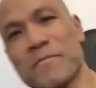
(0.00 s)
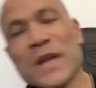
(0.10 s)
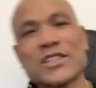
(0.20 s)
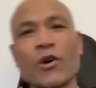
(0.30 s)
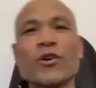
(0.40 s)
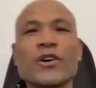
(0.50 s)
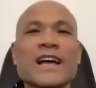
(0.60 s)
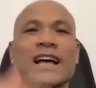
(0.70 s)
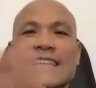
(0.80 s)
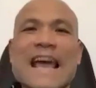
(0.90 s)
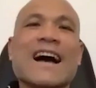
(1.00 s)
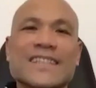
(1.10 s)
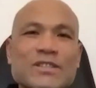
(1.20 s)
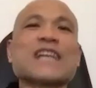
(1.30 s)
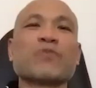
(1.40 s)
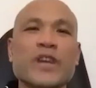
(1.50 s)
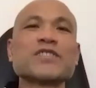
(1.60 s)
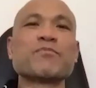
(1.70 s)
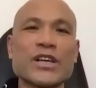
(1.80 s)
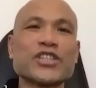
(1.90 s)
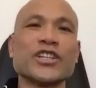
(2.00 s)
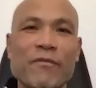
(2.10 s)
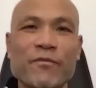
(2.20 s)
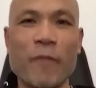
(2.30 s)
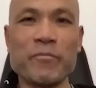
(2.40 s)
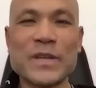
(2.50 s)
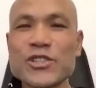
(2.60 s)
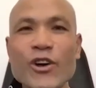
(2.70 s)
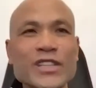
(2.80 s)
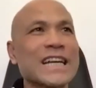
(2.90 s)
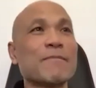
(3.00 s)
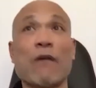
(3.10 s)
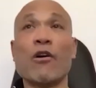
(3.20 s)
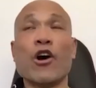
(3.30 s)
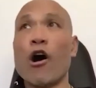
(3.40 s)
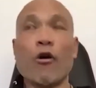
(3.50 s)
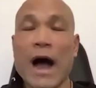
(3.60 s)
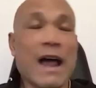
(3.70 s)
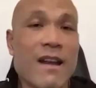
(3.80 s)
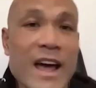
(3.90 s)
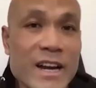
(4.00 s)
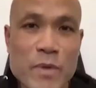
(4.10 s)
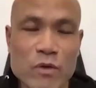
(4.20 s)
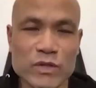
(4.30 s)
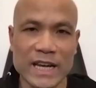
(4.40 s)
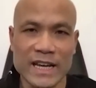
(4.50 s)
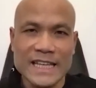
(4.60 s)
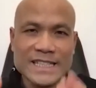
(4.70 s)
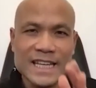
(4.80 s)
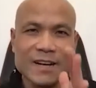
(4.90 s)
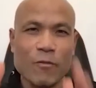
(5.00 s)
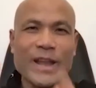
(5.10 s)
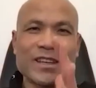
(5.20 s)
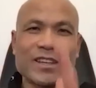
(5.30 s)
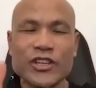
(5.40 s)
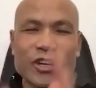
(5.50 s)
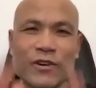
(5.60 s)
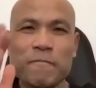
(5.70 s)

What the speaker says: So yeah, okay. So that's where the inspiration come from. It's not just about, oh, I like the music. It's when you